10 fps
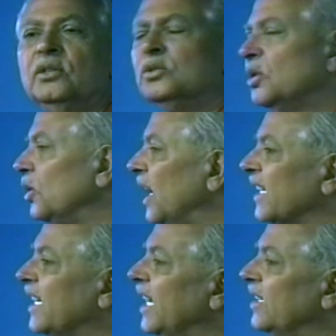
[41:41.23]
So
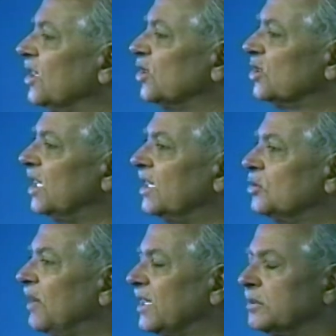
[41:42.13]
again the
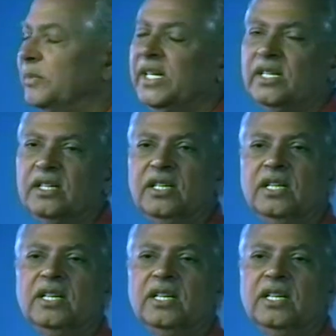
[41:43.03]
search was made,